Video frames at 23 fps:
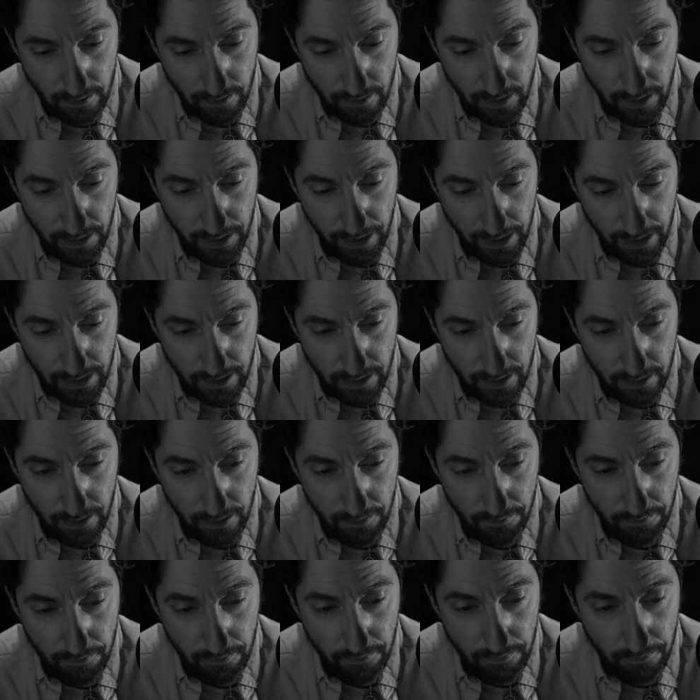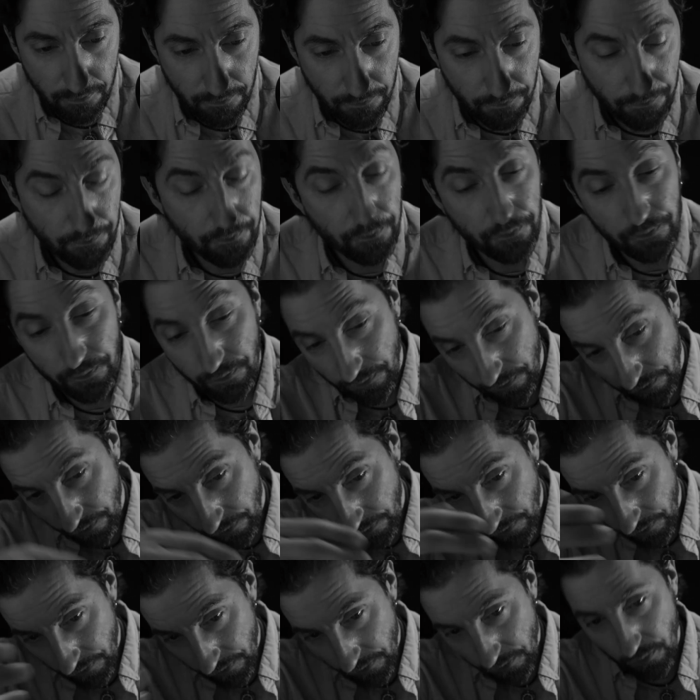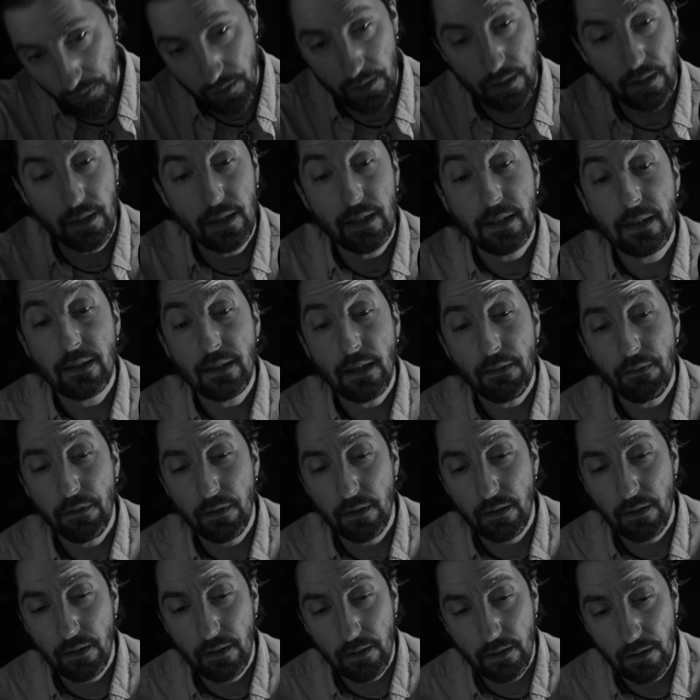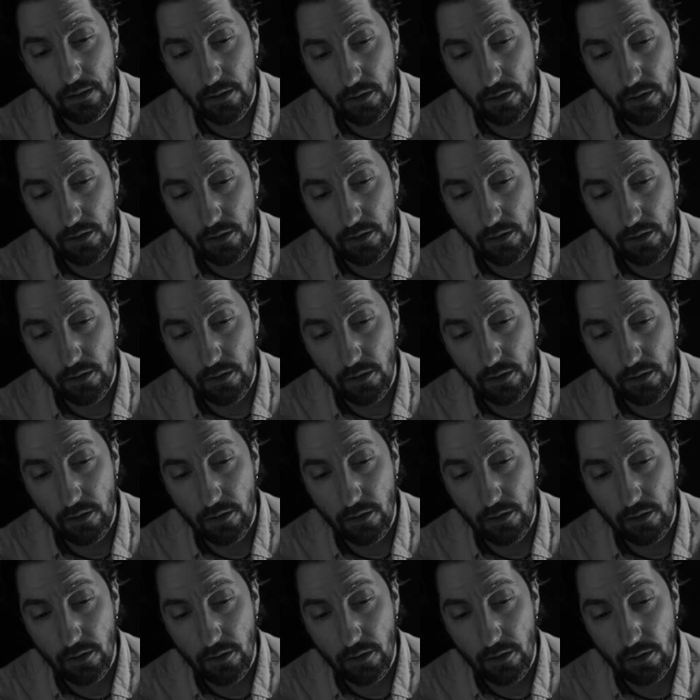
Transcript: Till next time with the seventh